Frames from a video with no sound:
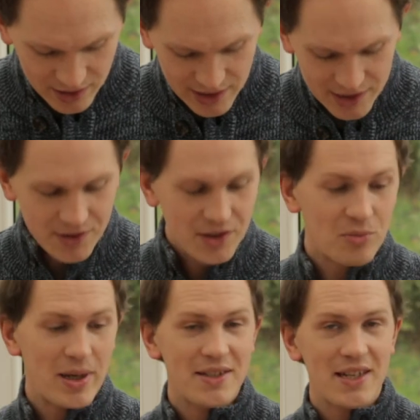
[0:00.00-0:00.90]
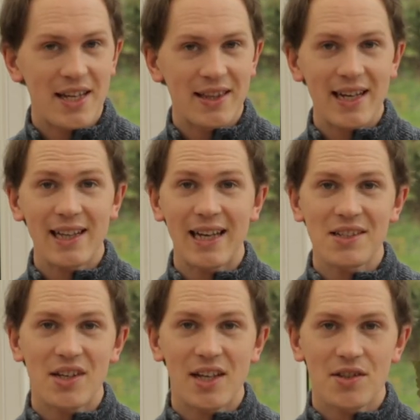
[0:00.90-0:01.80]
they still maintain that
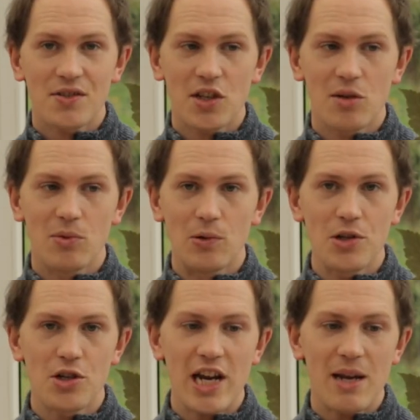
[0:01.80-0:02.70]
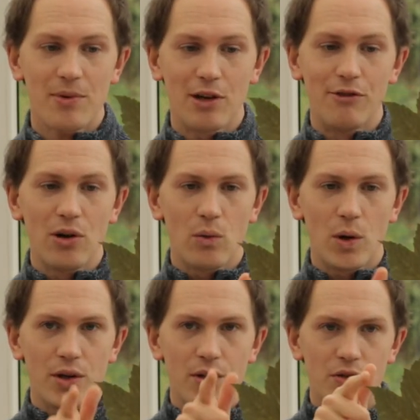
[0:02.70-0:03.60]
classic sycamore shape of
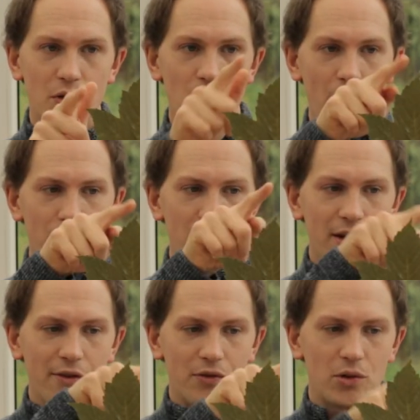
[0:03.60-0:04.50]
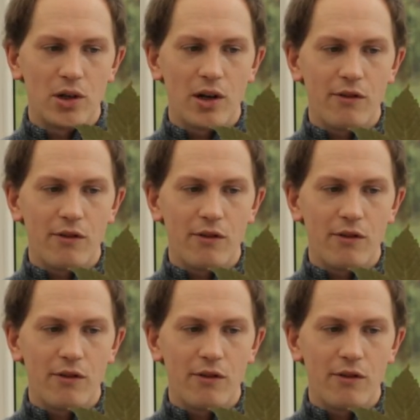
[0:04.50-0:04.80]
1, 2, 3, 4,